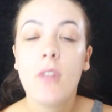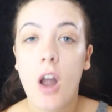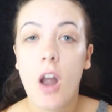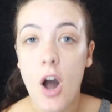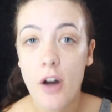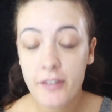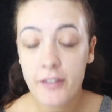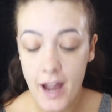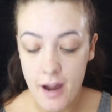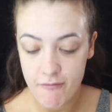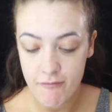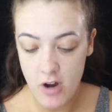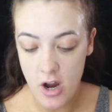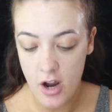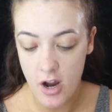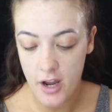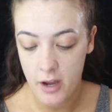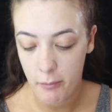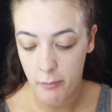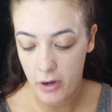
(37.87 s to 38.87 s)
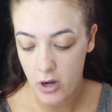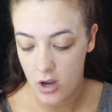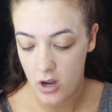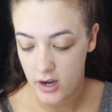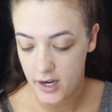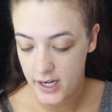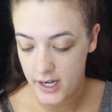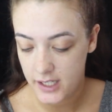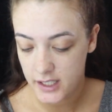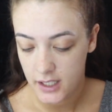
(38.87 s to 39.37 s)
Off camera I
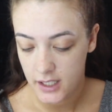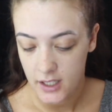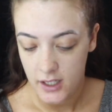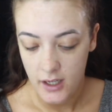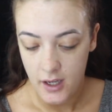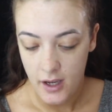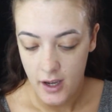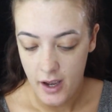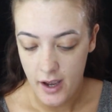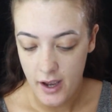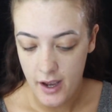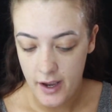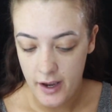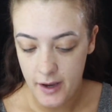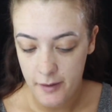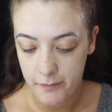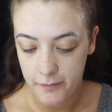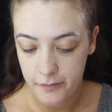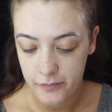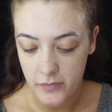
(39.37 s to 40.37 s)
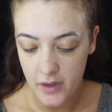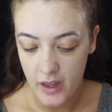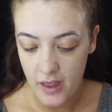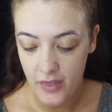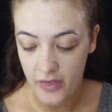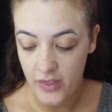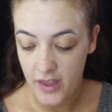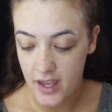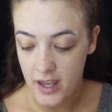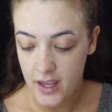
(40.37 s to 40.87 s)
applied
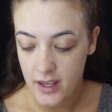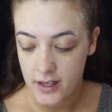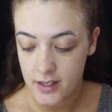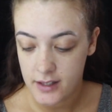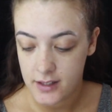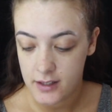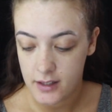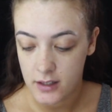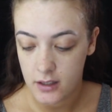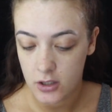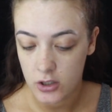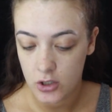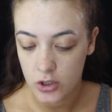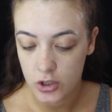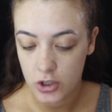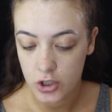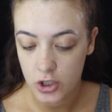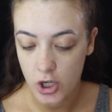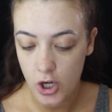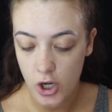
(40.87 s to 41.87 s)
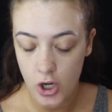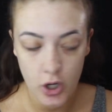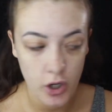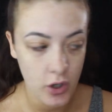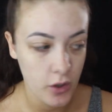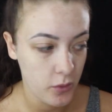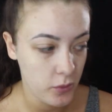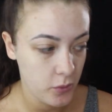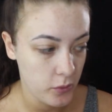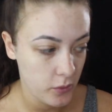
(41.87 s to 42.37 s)
these
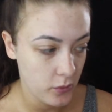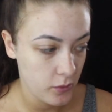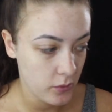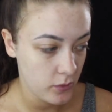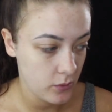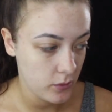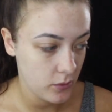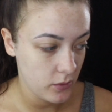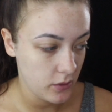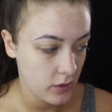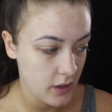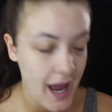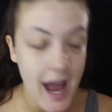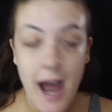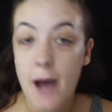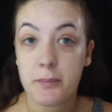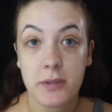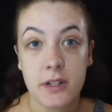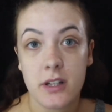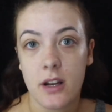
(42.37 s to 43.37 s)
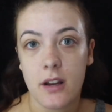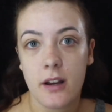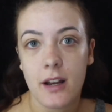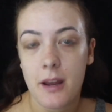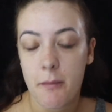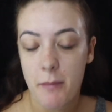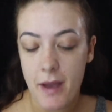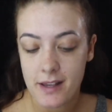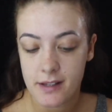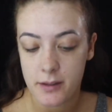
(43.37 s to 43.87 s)
two
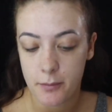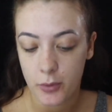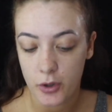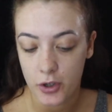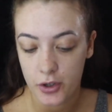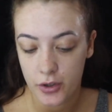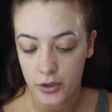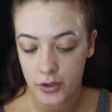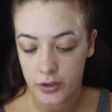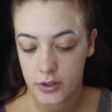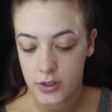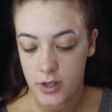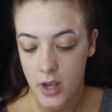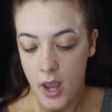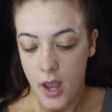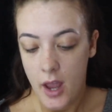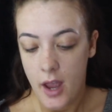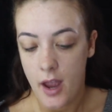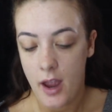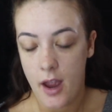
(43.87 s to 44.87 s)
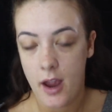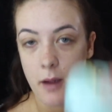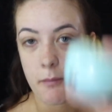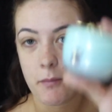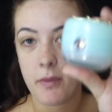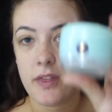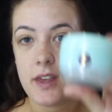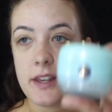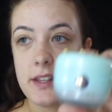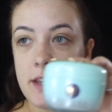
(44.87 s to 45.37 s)
absolutely amazing products.
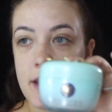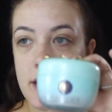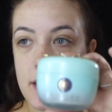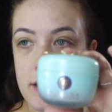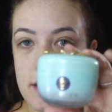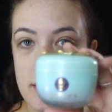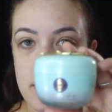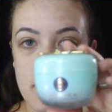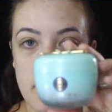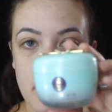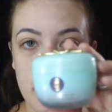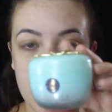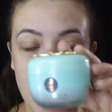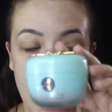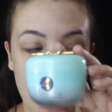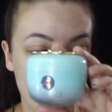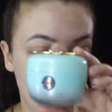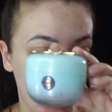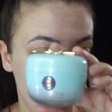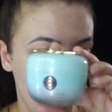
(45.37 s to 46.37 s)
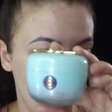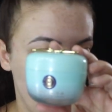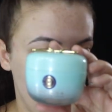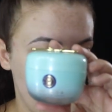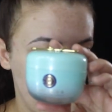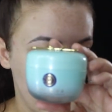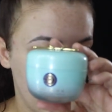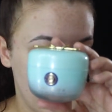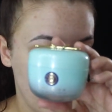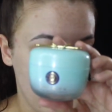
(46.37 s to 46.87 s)
This is Tatcha, the
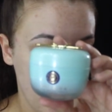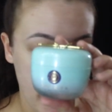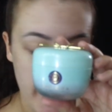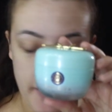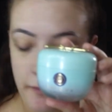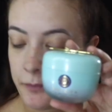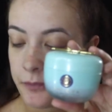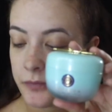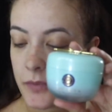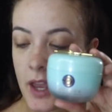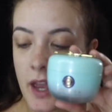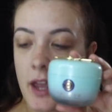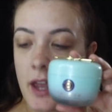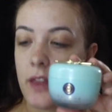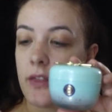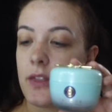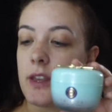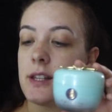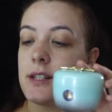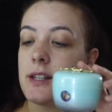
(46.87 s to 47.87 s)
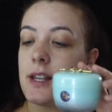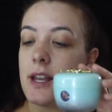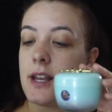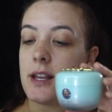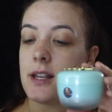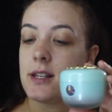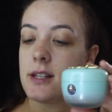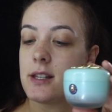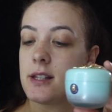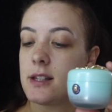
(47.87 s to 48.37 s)
water cream. This
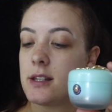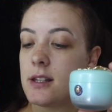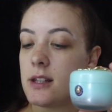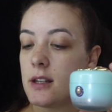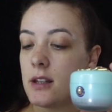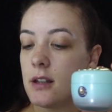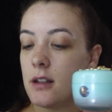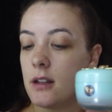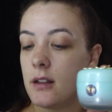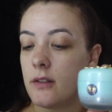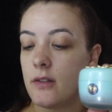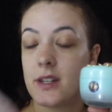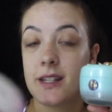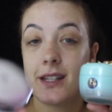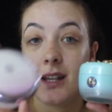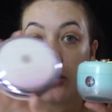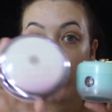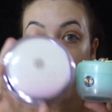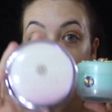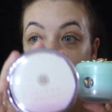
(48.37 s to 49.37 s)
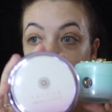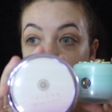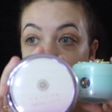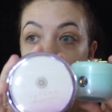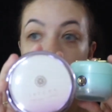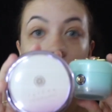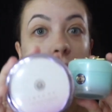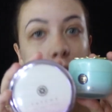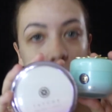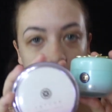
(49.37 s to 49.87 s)
is the silk
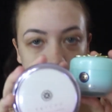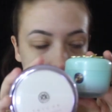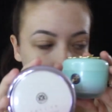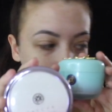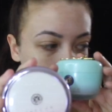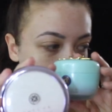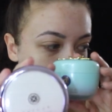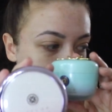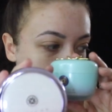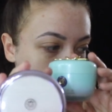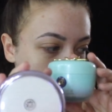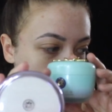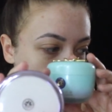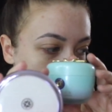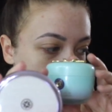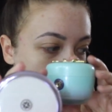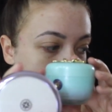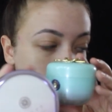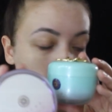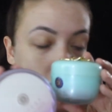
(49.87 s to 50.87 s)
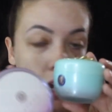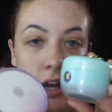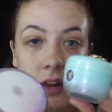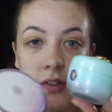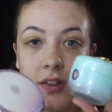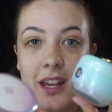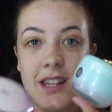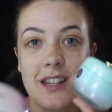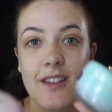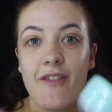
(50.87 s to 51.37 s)
canvas, also by Tatcha.
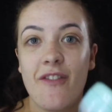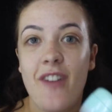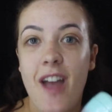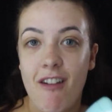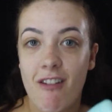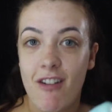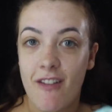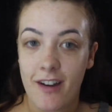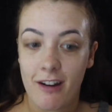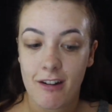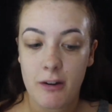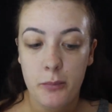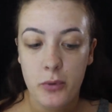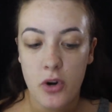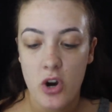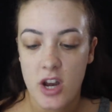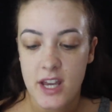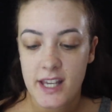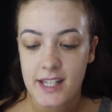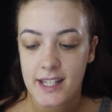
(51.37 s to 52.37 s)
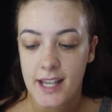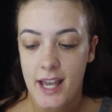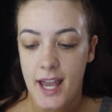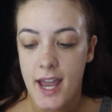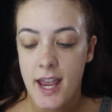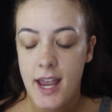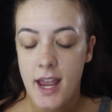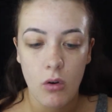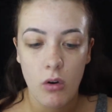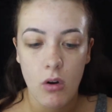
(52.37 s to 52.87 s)
These are very, very
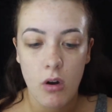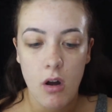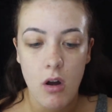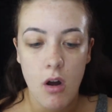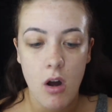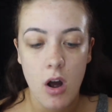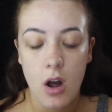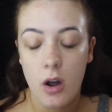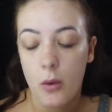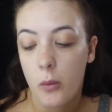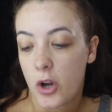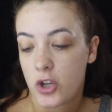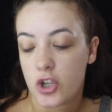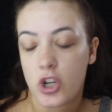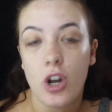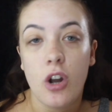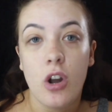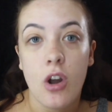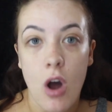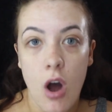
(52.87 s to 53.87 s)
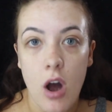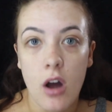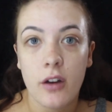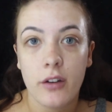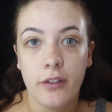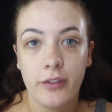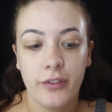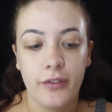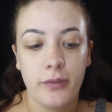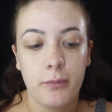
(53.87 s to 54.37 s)
pricey. I watch a lot
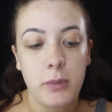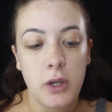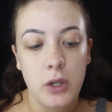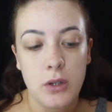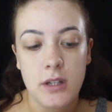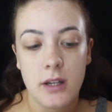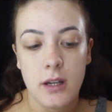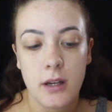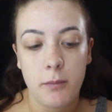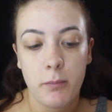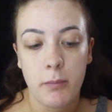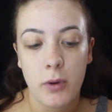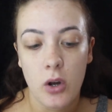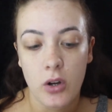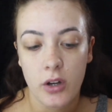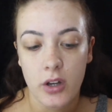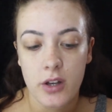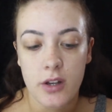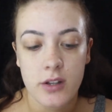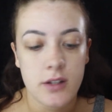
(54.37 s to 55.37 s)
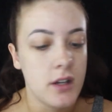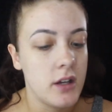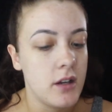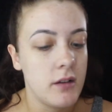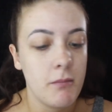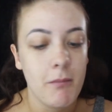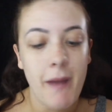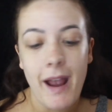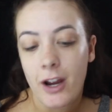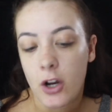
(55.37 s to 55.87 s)
of beauty bloggers
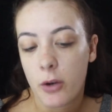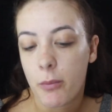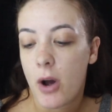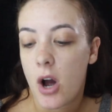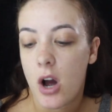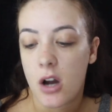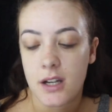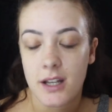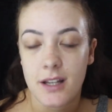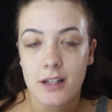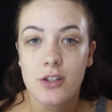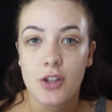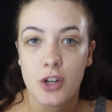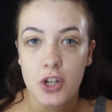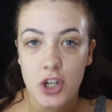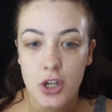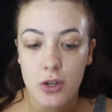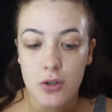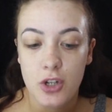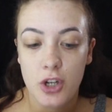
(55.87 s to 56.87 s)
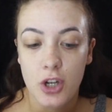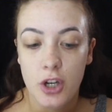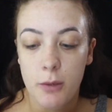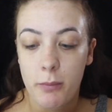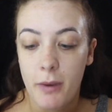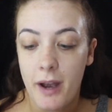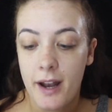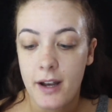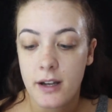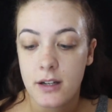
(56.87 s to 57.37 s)
and makeup artists on
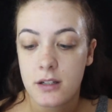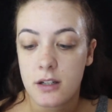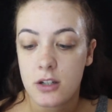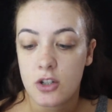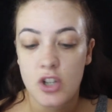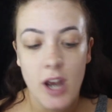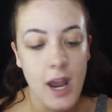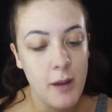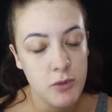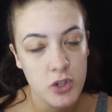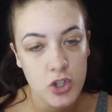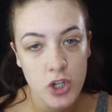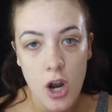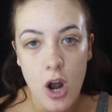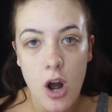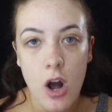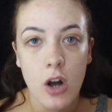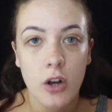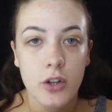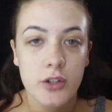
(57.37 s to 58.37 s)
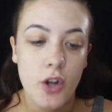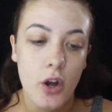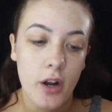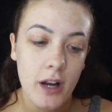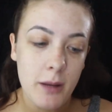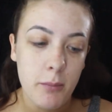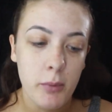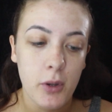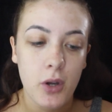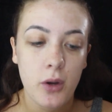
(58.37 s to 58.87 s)
YouTube, and James Charles,
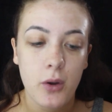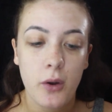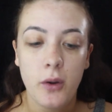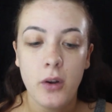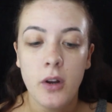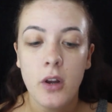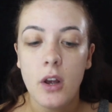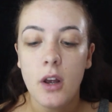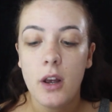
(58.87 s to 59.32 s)
Holly Boone,